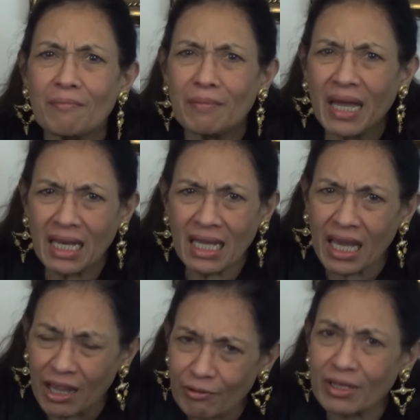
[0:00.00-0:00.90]
Many
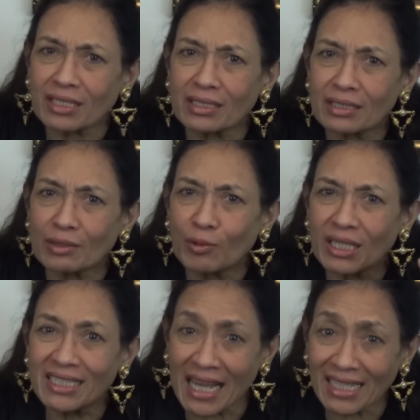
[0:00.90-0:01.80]
areas were
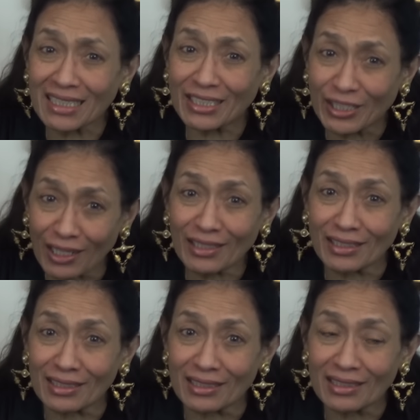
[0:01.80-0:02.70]
dense
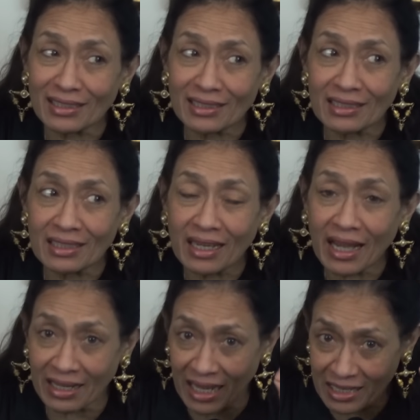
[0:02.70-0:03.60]
jungle
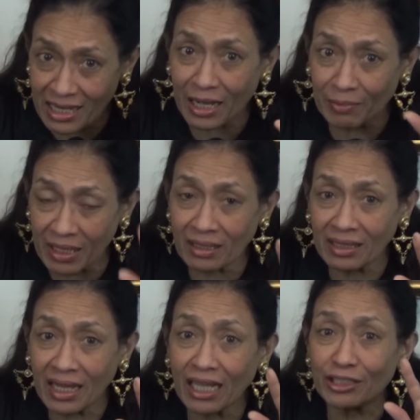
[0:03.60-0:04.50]
at that time,
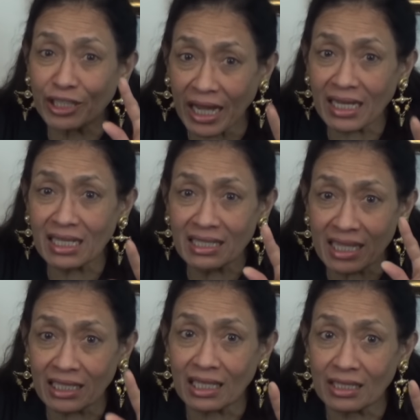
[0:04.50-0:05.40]
and Chinese
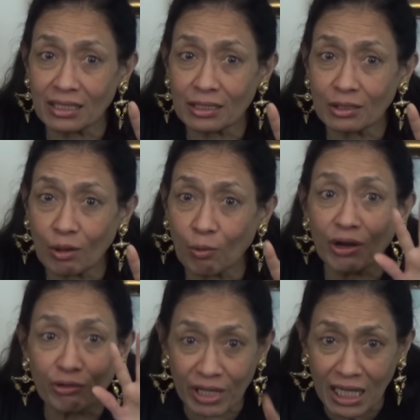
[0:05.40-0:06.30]
settlers were
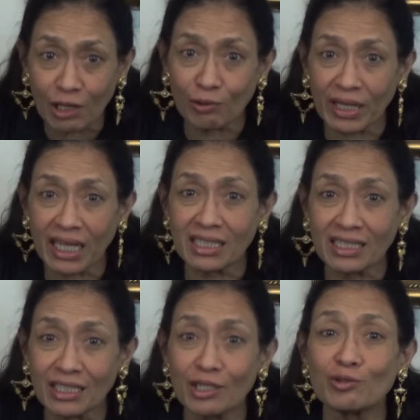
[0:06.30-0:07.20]

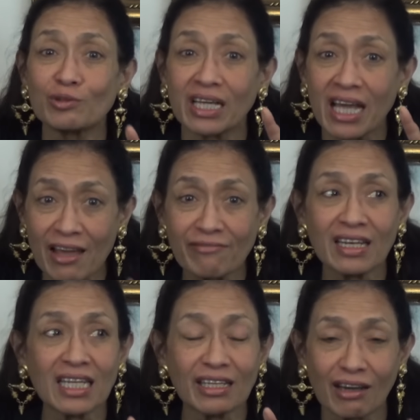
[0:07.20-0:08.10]
relocated into the
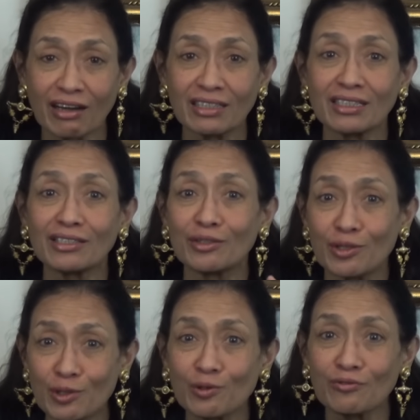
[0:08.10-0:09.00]
heavily guarded
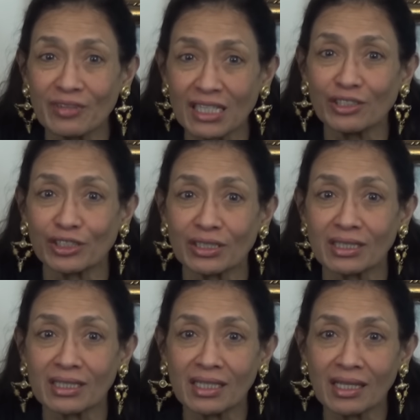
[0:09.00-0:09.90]
new villages.